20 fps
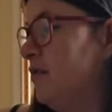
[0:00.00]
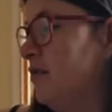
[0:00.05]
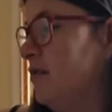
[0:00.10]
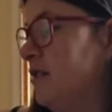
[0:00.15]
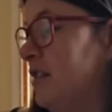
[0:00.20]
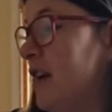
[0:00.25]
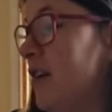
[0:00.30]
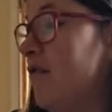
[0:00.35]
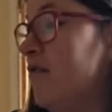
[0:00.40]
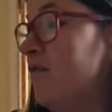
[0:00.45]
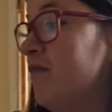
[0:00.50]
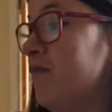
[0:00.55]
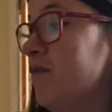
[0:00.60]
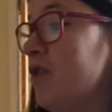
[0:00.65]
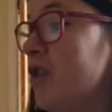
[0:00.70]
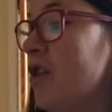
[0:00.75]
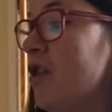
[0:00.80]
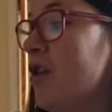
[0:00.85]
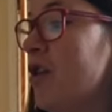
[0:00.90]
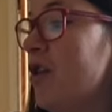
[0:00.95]
the
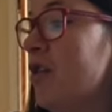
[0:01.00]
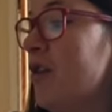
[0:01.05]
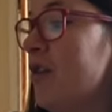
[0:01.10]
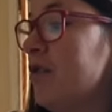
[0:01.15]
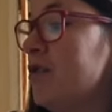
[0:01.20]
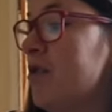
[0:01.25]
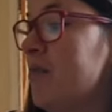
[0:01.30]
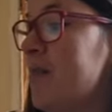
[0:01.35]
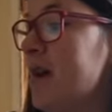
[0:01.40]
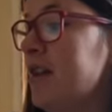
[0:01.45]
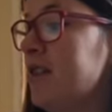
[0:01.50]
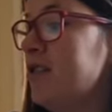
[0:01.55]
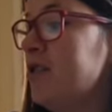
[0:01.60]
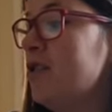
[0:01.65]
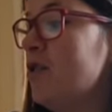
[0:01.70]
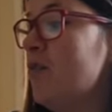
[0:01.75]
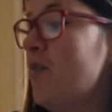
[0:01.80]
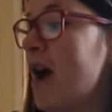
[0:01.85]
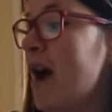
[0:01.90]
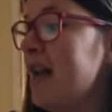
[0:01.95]
the should mention
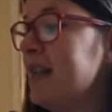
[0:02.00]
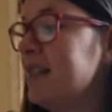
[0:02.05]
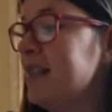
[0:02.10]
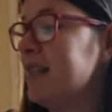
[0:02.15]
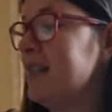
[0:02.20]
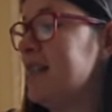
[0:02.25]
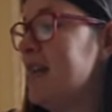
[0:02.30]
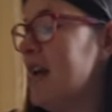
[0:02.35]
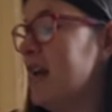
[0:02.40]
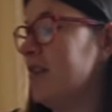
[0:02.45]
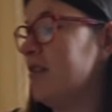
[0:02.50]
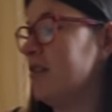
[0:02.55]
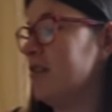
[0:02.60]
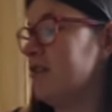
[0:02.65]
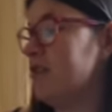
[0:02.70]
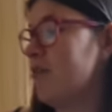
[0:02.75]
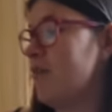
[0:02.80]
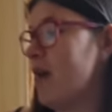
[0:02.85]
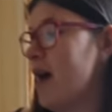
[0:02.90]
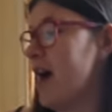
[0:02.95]
the whites and the yellow
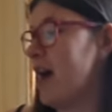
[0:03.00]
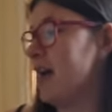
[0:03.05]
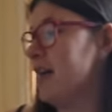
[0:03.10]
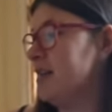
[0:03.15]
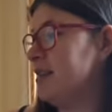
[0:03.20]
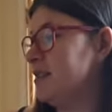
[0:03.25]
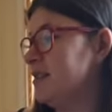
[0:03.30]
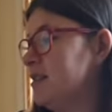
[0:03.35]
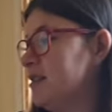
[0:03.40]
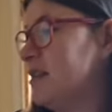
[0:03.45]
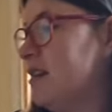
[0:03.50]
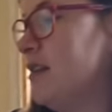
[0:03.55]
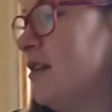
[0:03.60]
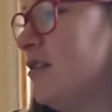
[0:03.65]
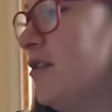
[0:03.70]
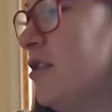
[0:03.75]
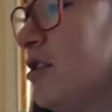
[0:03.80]
the whites the